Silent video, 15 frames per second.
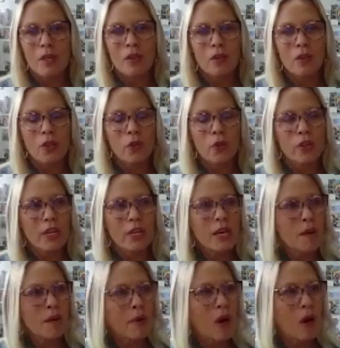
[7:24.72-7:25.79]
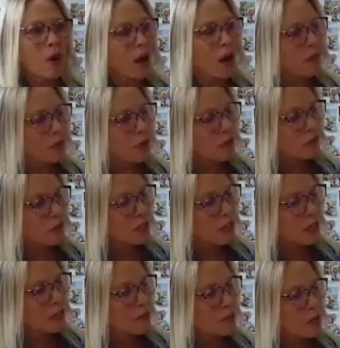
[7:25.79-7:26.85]
learning about others.
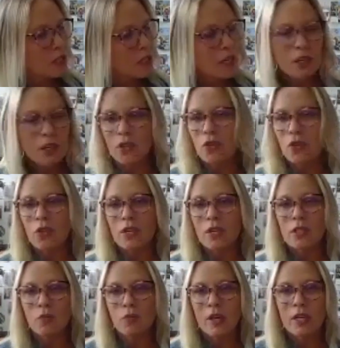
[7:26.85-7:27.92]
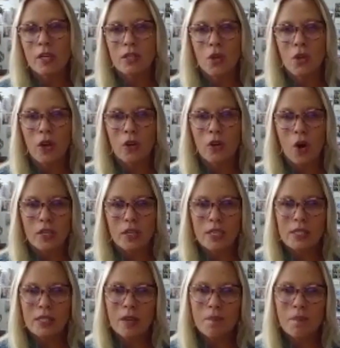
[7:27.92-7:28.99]
And in particular, this one is on
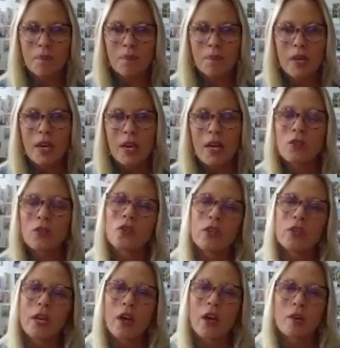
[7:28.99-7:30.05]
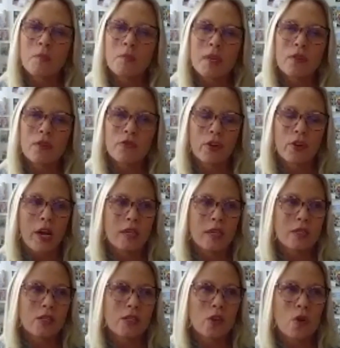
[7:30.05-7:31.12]
autism and learning how to be a
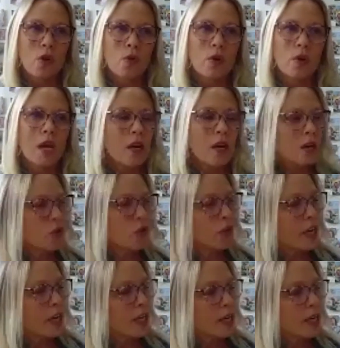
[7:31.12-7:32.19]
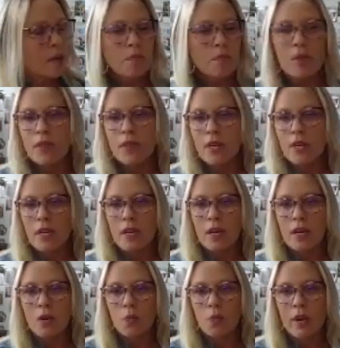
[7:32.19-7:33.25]
friend. So creating empathy
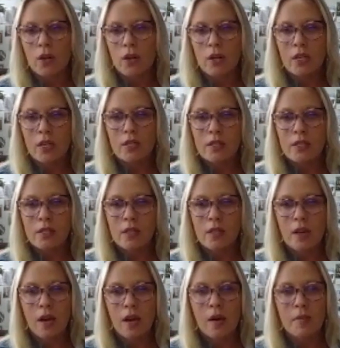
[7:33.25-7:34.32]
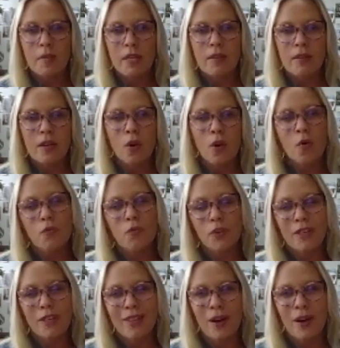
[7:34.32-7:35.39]
and awareness. And then
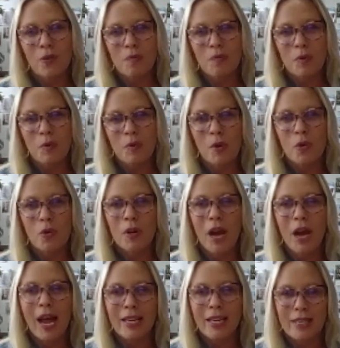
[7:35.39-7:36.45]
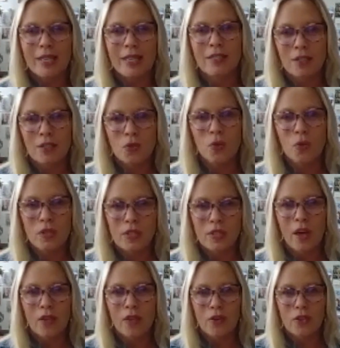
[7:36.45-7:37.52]
hopefully that would promote kindness towards
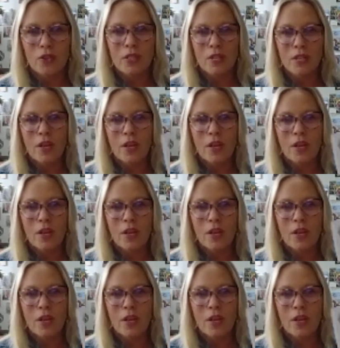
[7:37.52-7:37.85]
others.